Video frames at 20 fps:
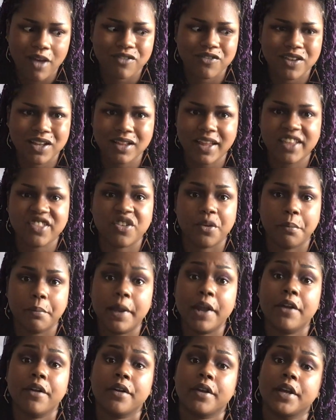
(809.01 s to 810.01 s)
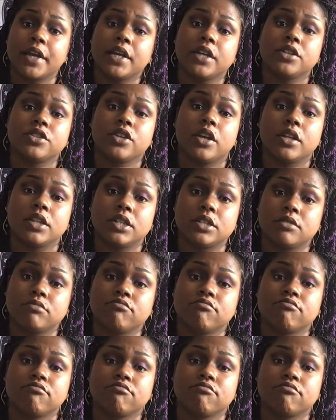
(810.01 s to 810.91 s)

I feel like they're mirroring each other.